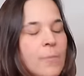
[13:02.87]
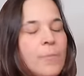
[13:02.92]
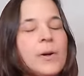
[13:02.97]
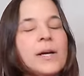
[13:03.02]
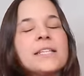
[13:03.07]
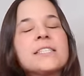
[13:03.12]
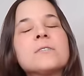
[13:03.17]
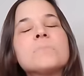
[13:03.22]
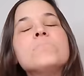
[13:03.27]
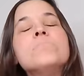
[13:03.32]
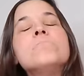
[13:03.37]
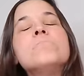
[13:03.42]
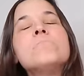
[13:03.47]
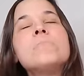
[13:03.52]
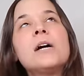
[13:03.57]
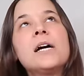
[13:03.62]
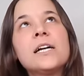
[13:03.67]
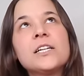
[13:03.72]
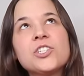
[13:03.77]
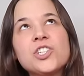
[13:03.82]
but it's
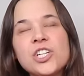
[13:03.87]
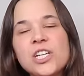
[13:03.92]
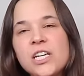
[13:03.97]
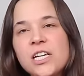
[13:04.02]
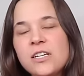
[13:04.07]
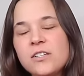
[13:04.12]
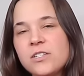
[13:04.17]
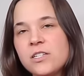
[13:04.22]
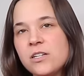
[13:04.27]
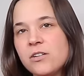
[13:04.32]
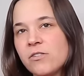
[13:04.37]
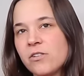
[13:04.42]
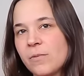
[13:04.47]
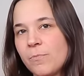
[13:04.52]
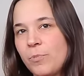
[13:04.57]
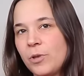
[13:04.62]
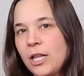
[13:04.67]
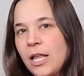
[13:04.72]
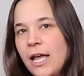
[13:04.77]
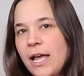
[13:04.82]
much easier to
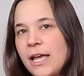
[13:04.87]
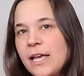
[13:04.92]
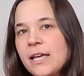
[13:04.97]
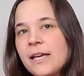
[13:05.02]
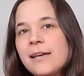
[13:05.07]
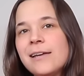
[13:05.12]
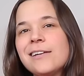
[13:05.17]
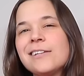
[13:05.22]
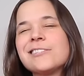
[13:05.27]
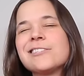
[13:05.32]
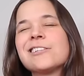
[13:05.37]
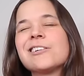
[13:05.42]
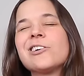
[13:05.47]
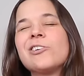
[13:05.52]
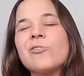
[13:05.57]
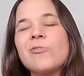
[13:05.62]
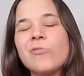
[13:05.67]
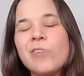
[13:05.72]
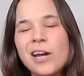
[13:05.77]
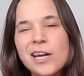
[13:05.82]
play, and it's a
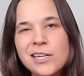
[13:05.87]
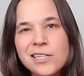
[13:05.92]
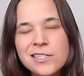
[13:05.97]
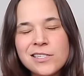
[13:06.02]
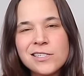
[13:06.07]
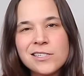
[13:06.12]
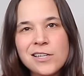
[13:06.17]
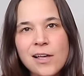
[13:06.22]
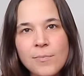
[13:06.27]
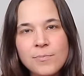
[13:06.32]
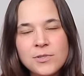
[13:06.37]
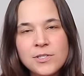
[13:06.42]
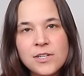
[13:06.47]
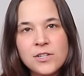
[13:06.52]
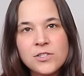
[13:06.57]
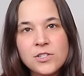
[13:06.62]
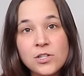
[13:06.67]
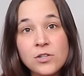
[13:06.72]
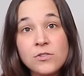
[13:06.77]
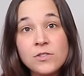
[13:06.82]
great
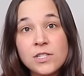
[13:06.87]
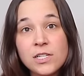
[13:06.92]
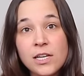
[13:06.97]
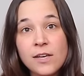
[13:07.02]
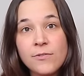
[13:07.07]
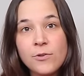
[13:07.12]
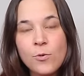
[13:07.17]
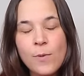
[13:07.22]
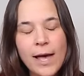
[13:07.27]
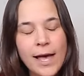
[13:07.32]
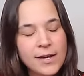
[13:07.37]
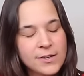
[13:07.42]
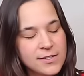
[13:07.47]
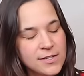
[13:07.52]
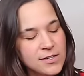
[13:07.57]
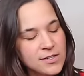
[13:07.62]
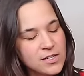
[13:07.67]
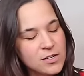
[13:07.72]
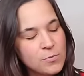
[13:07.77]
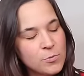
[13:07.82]
substitute to give you
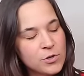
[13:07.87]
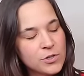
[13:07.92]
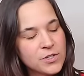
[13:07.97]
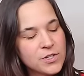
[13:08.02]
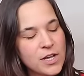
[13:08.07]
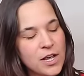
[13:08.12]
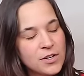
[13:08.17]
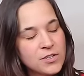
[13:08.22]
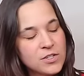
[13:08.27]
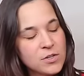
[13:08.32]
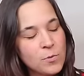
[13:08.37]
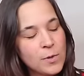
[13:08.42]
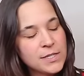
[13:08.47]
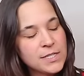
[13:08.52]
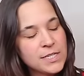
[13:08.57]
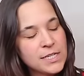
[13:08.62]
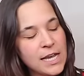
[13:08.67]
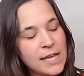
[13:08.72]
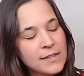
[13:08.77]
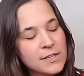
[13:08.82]
access to more songs. So
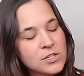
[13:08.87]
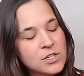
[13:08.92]
once again,